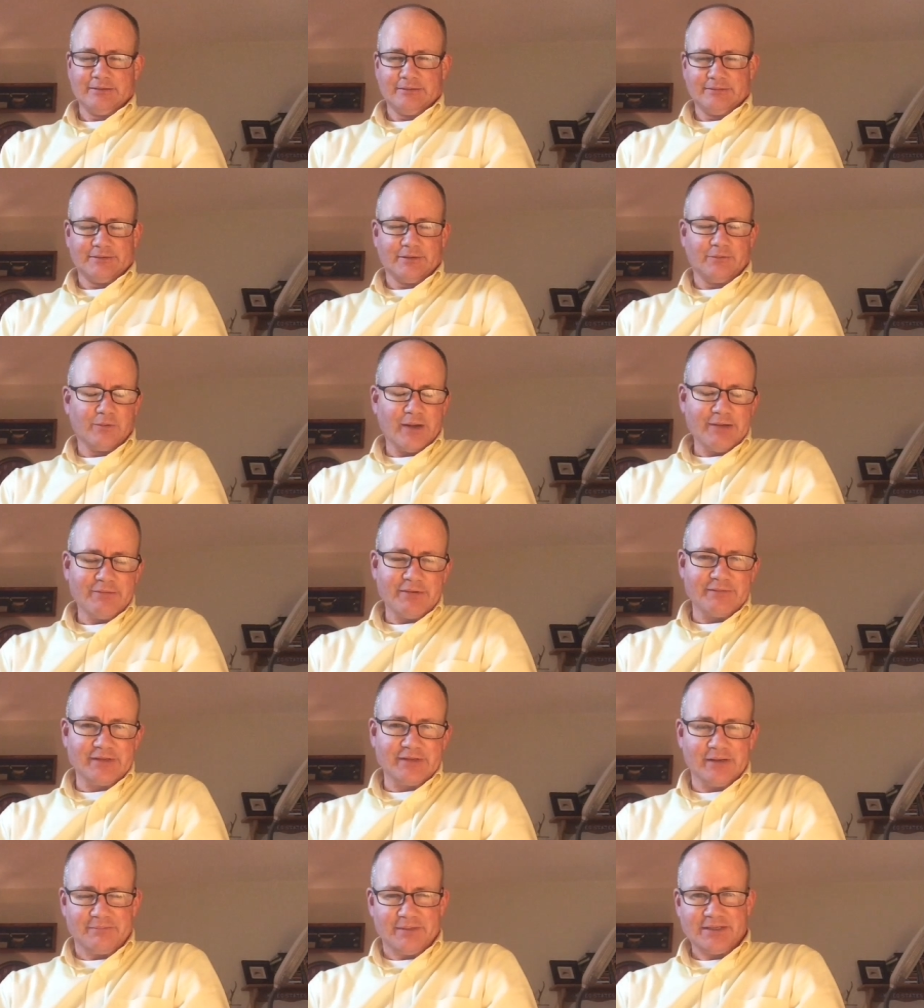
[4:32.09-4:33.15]
the way we've
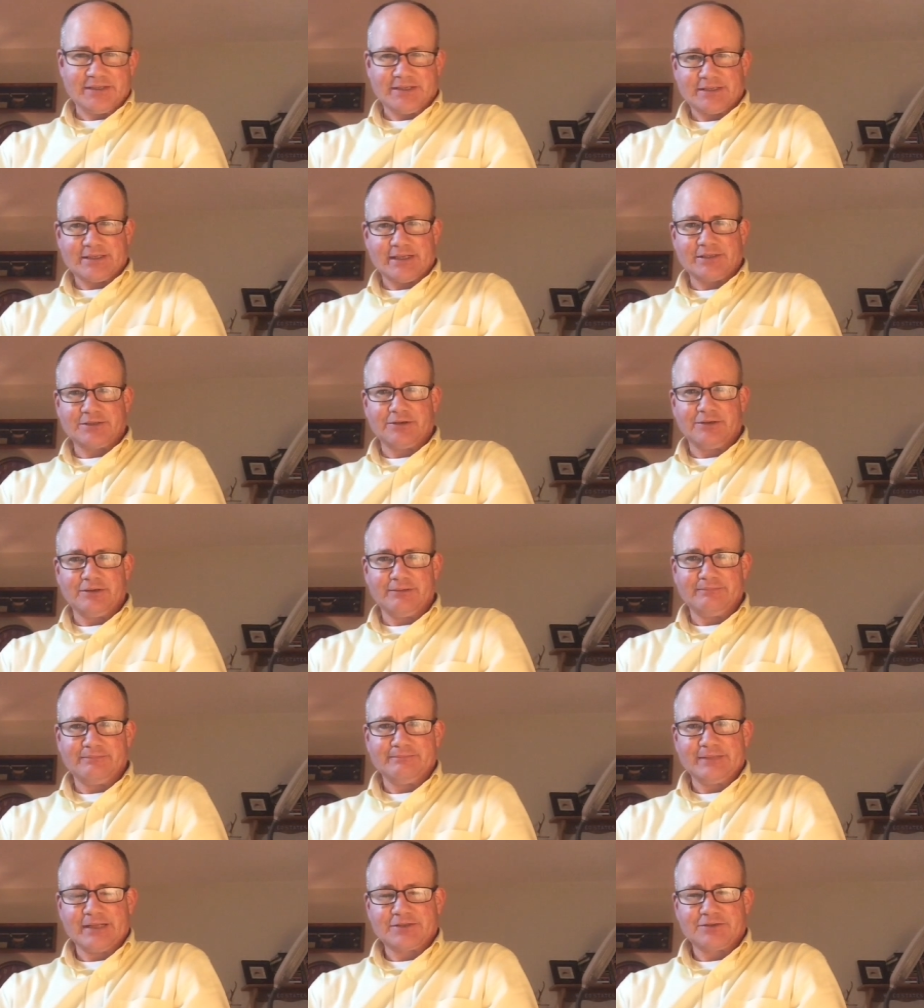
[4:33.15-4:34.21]
done business that's going to
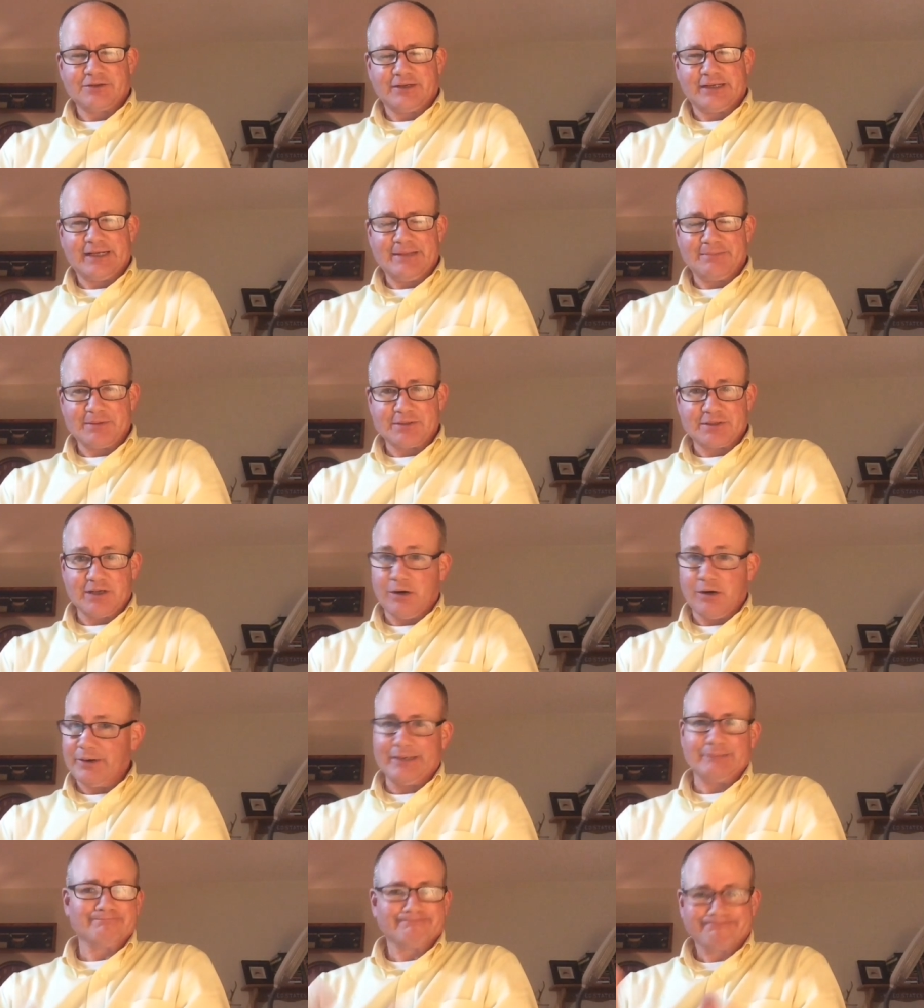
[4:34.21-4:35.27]
that's going to keep us
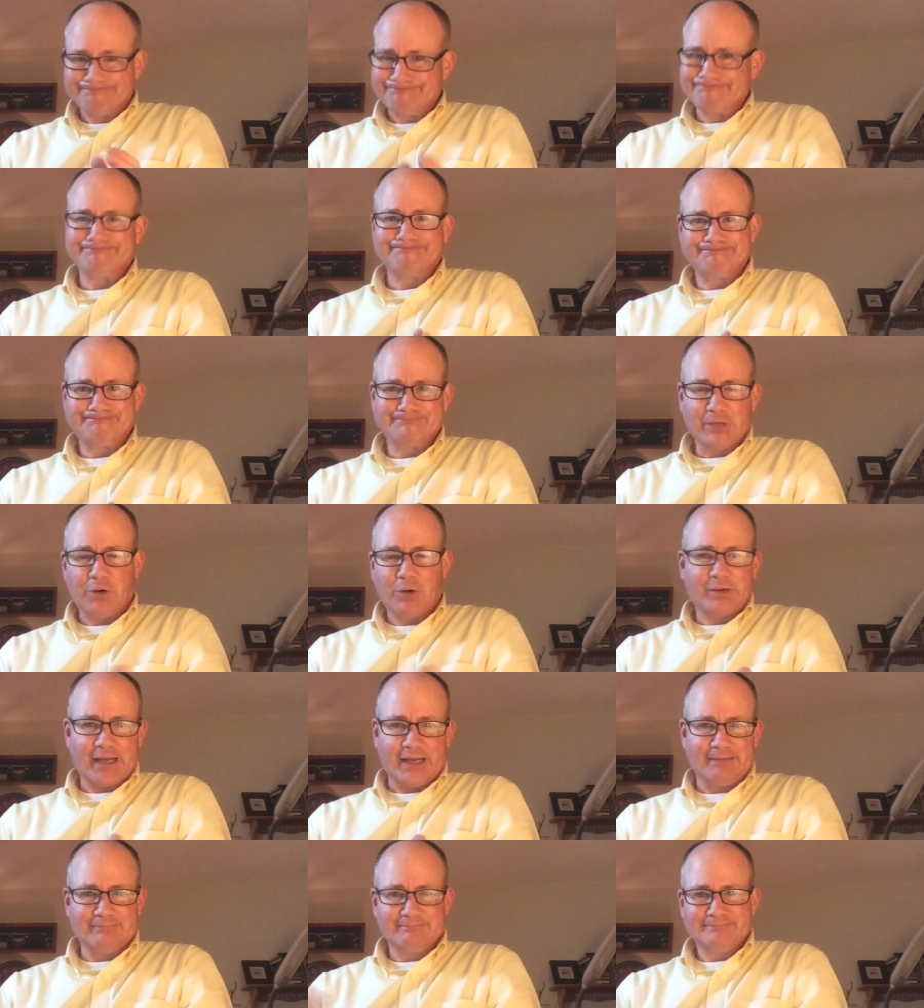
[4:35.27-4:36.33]
going.
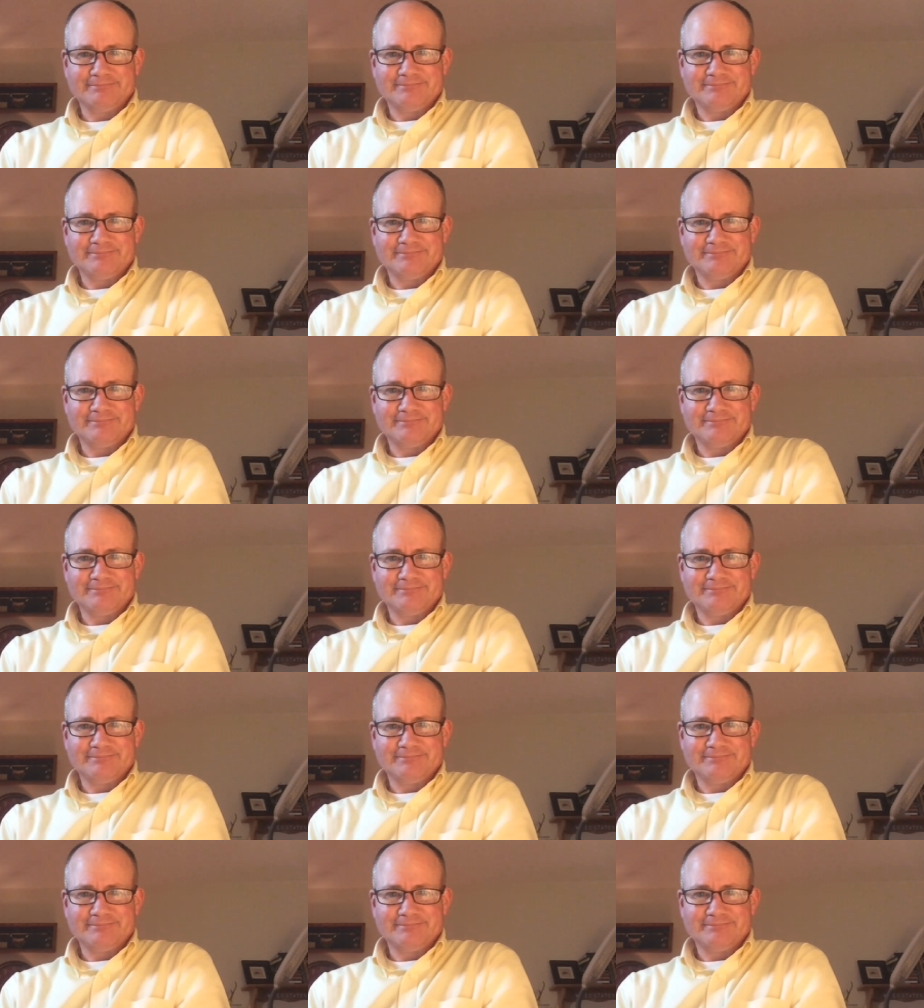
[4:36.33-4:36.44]
Okay,